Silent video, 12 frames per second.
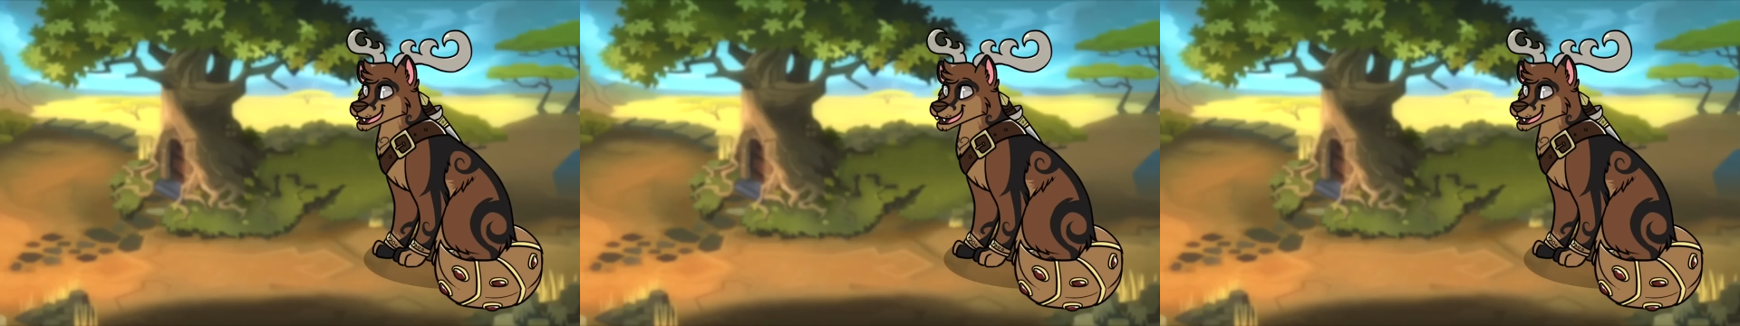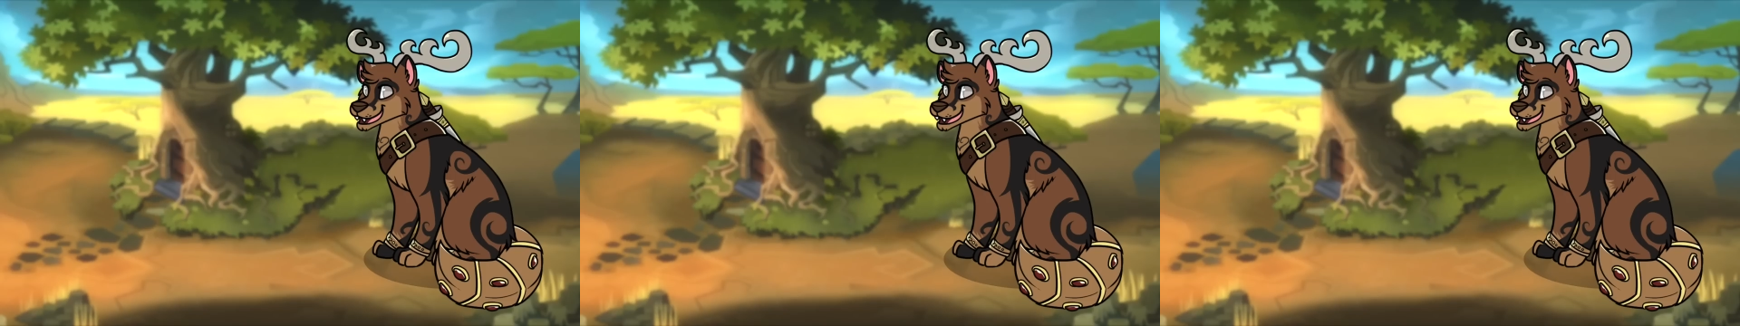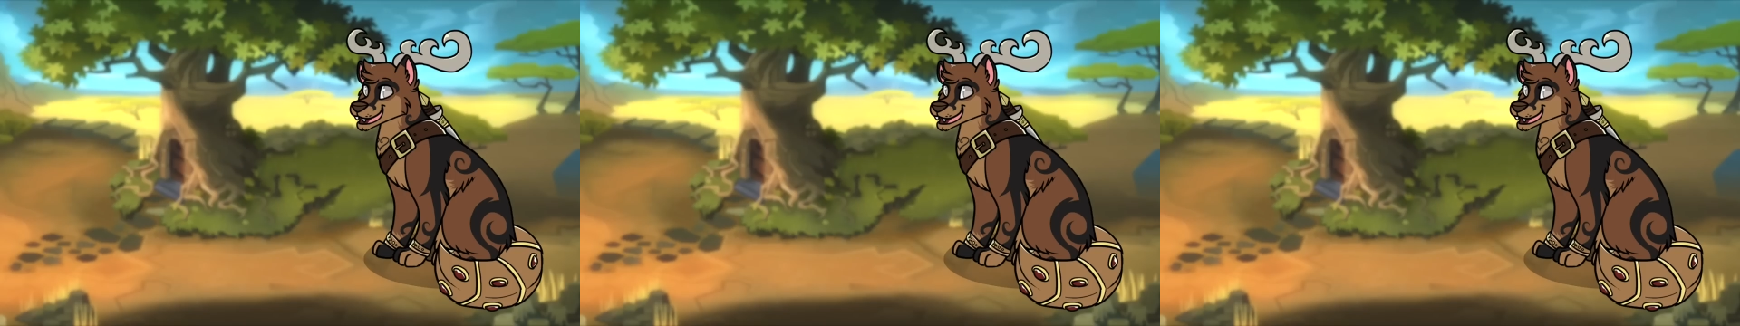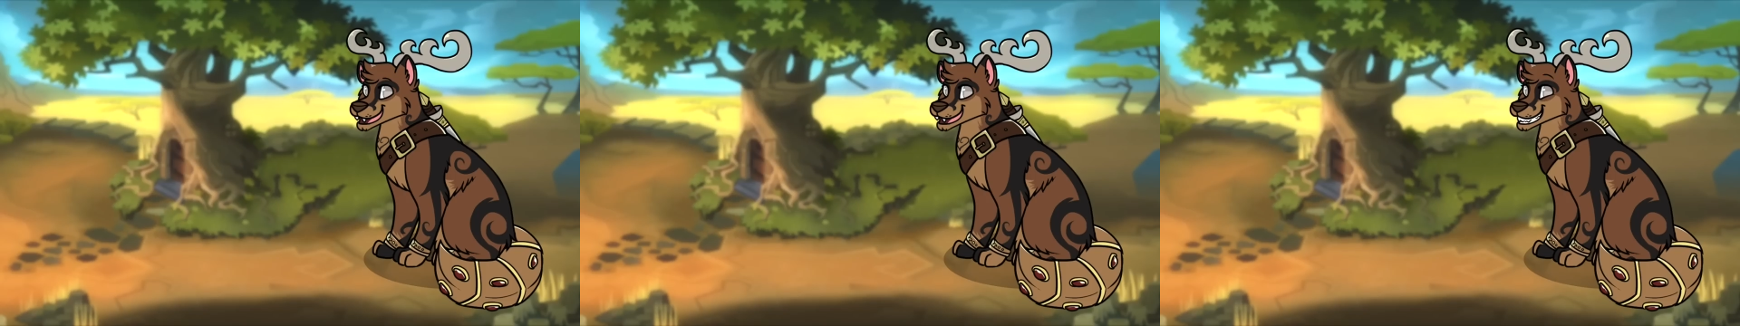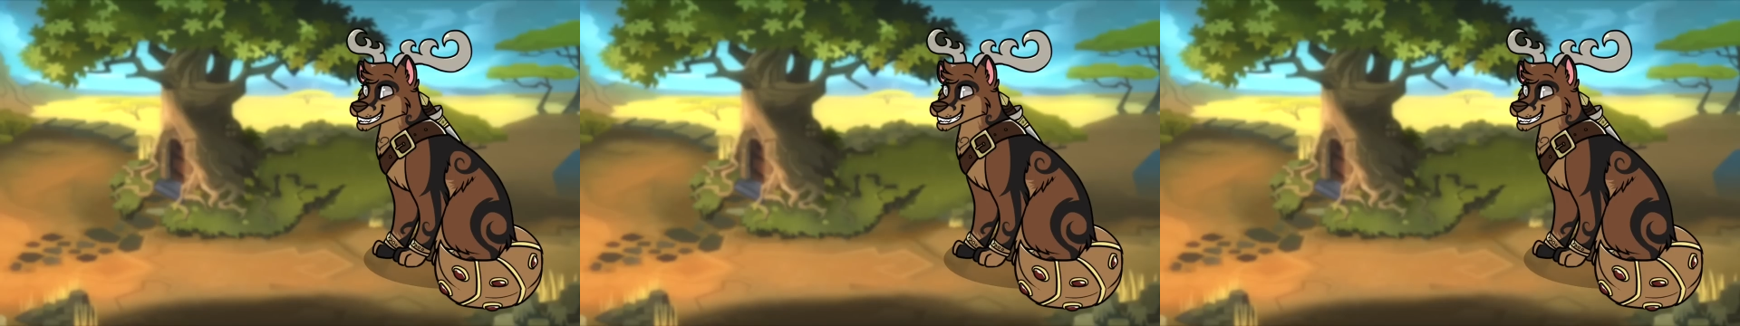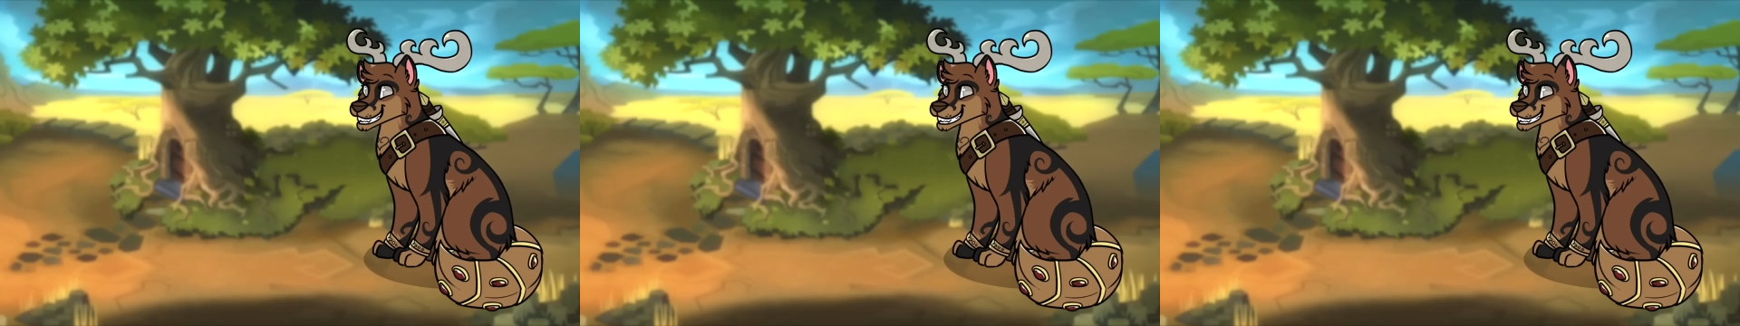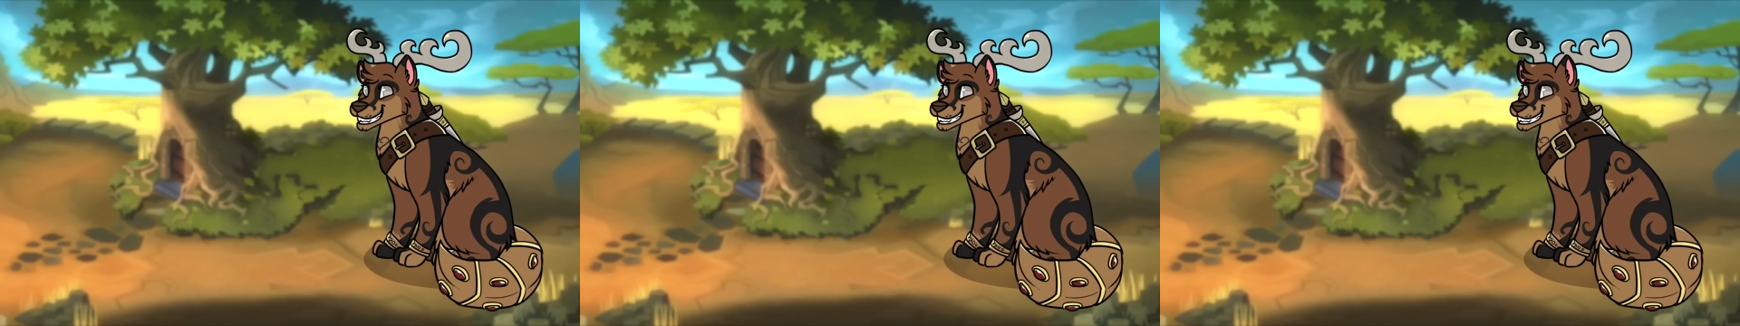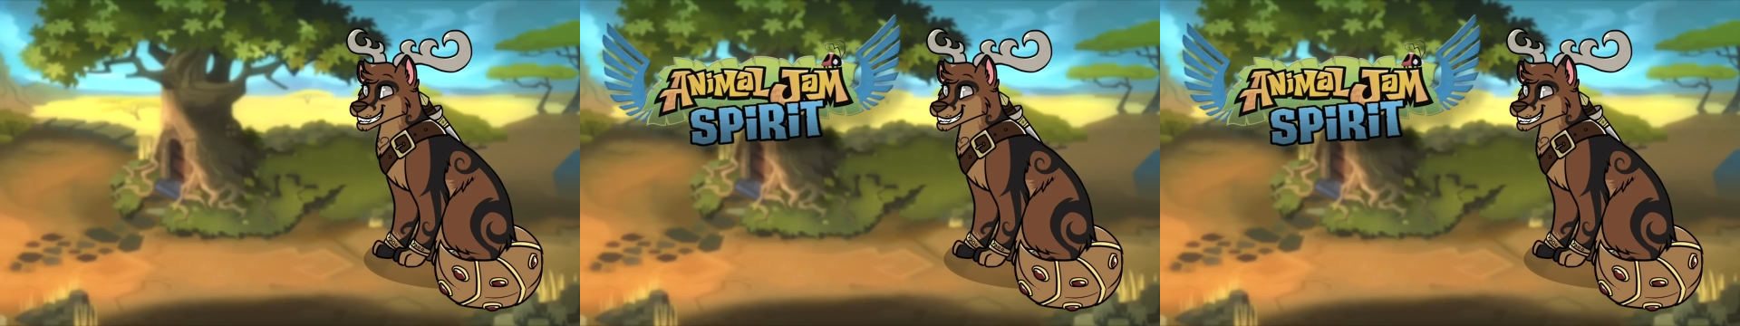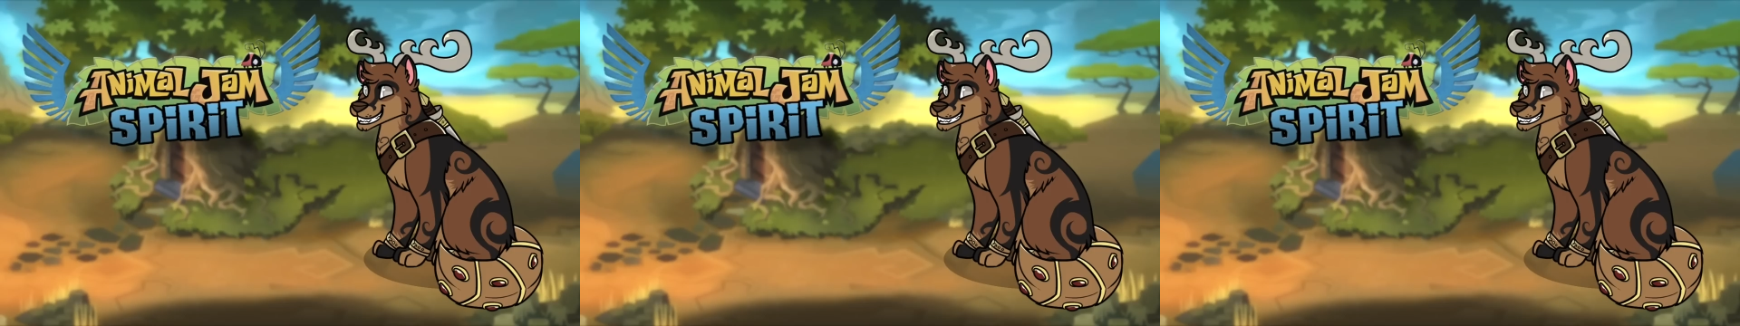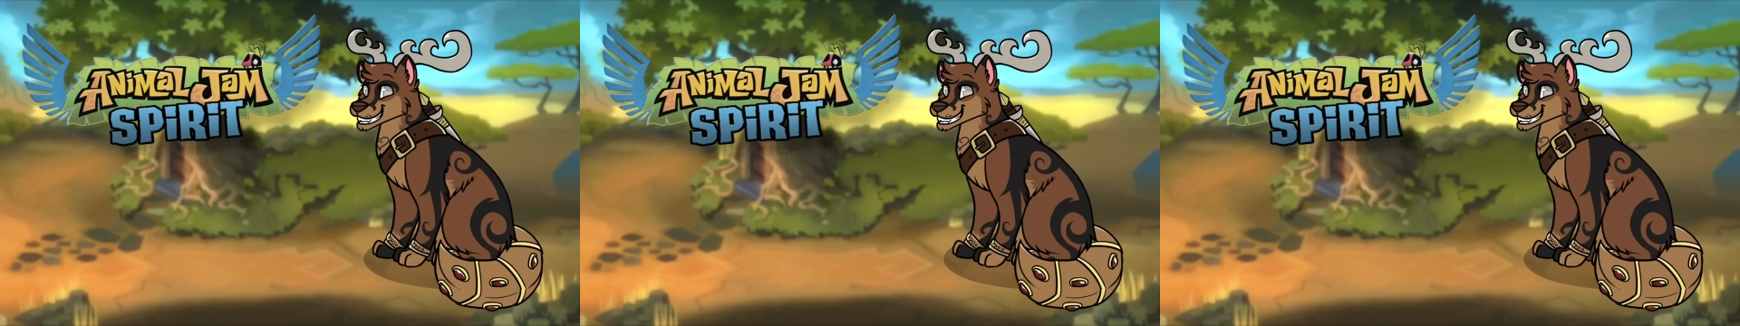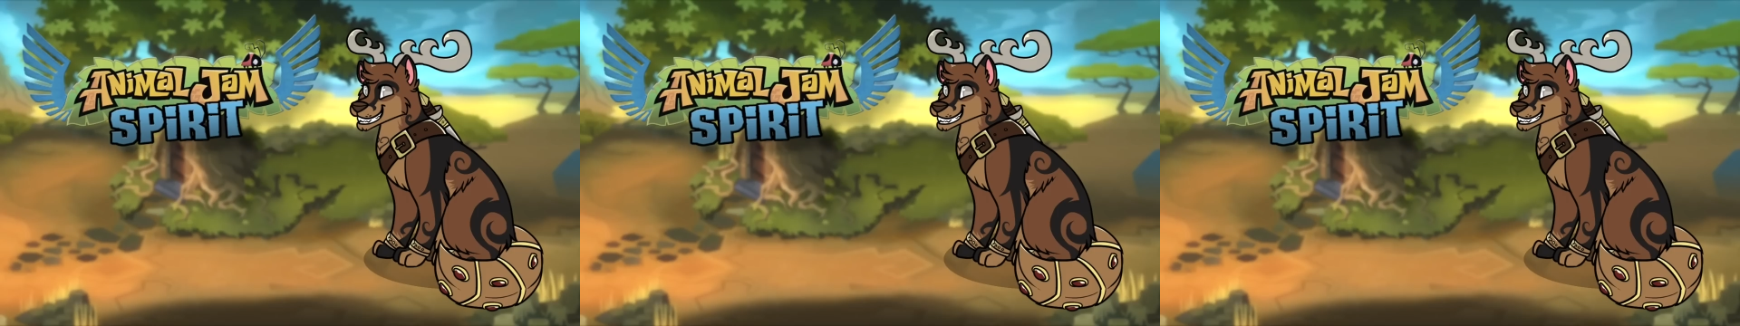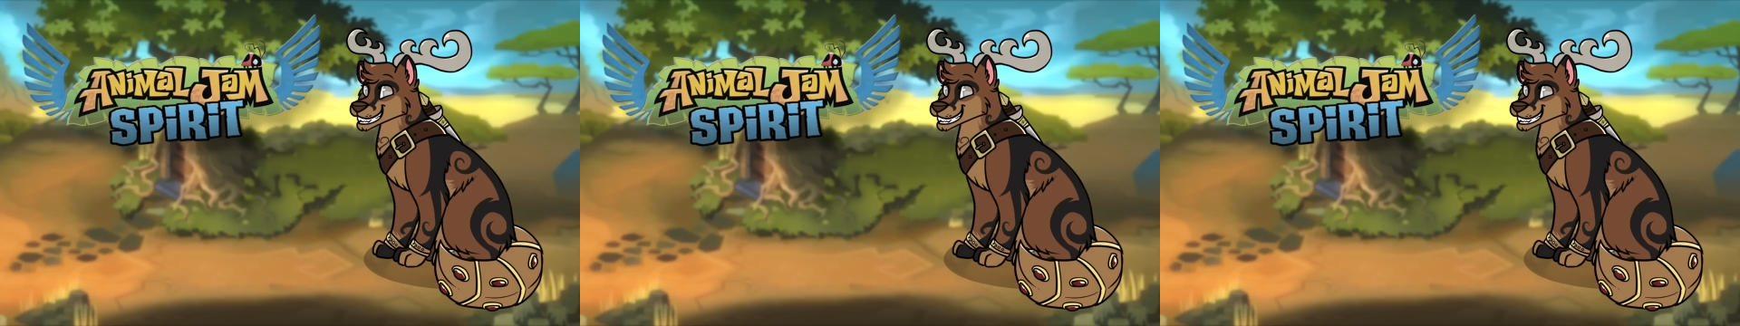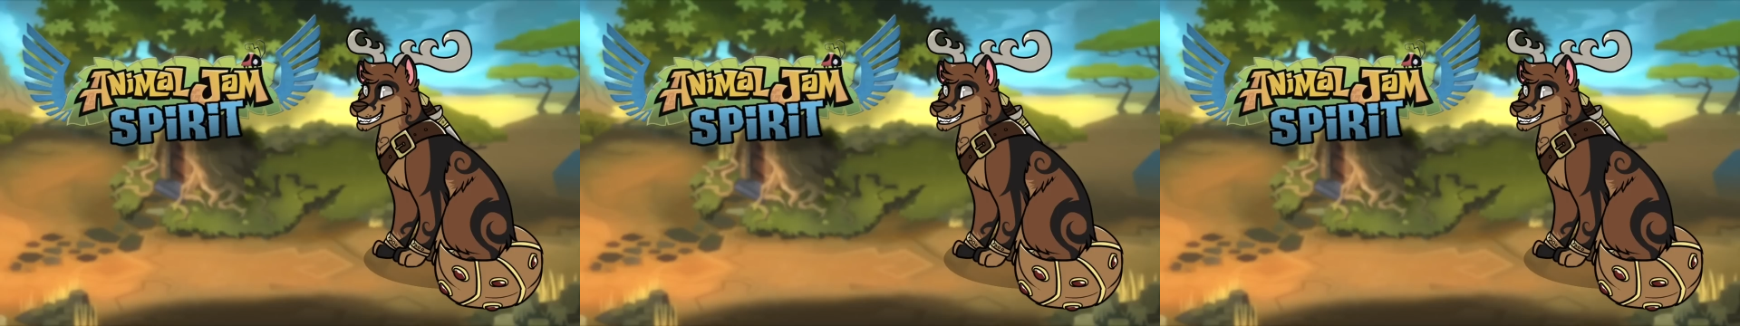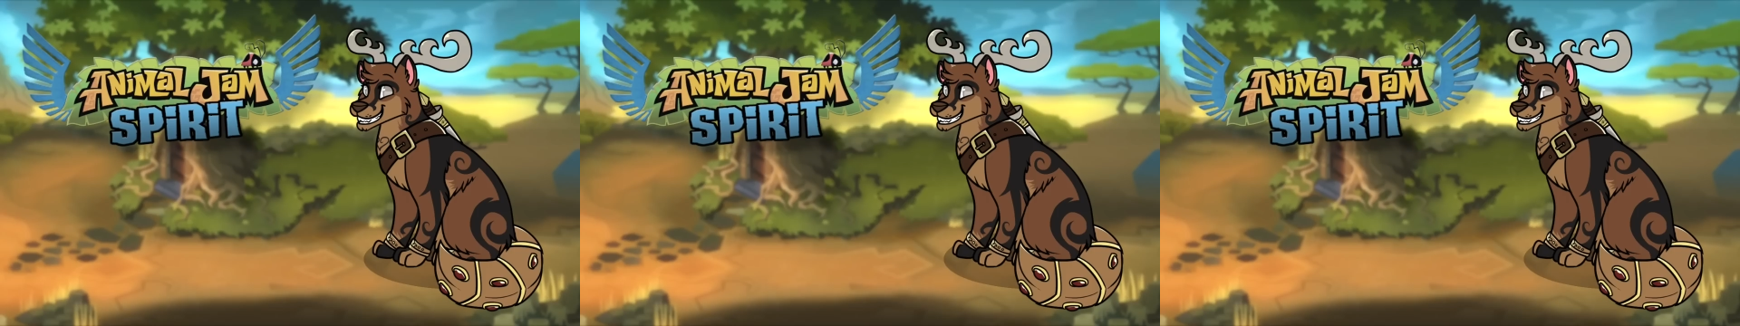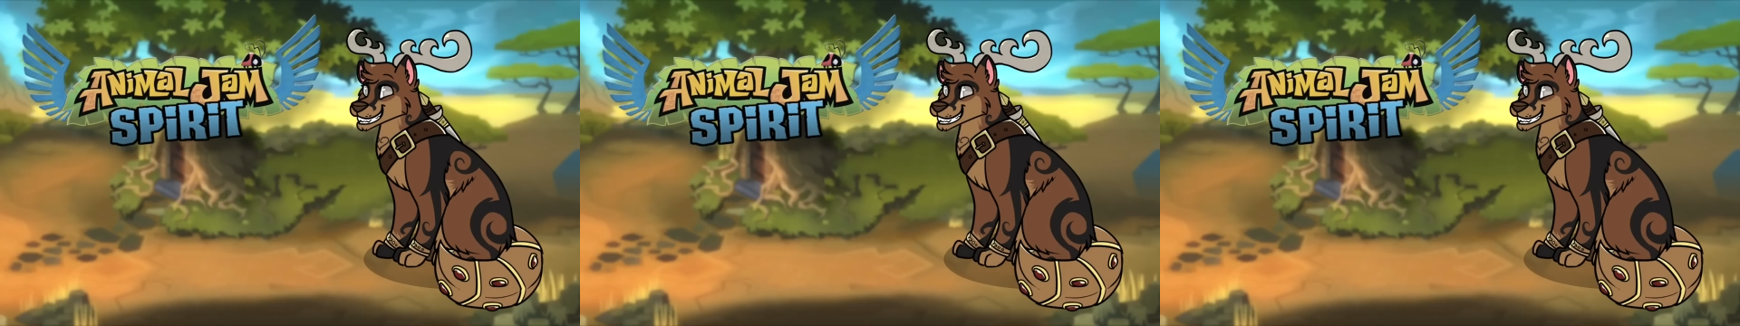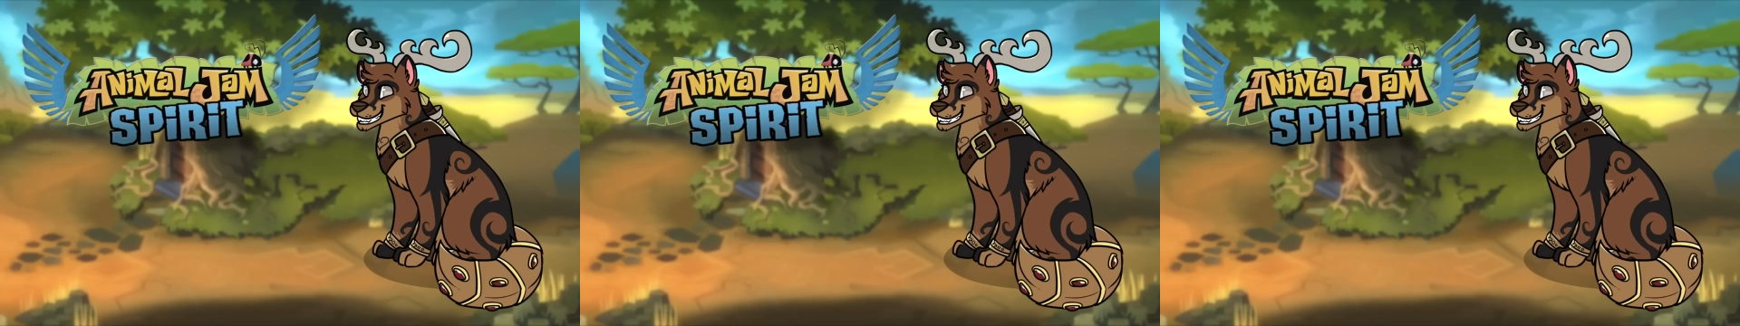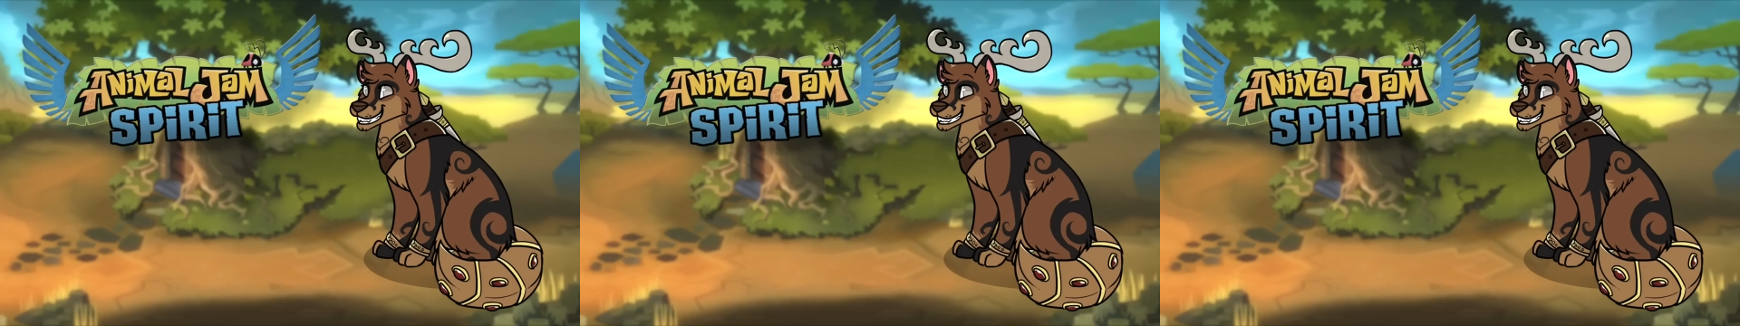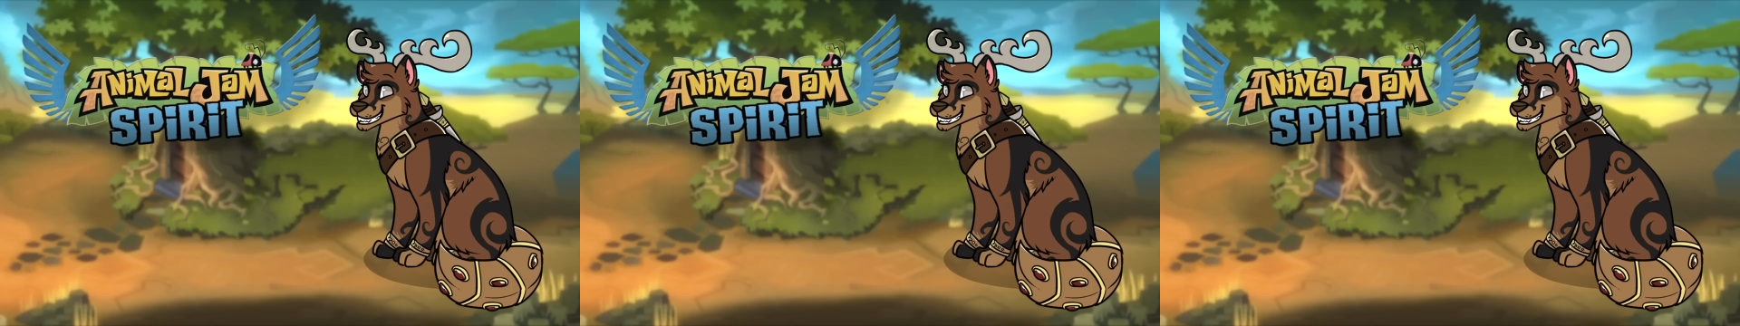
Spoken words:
Nobody's mouth can be seen.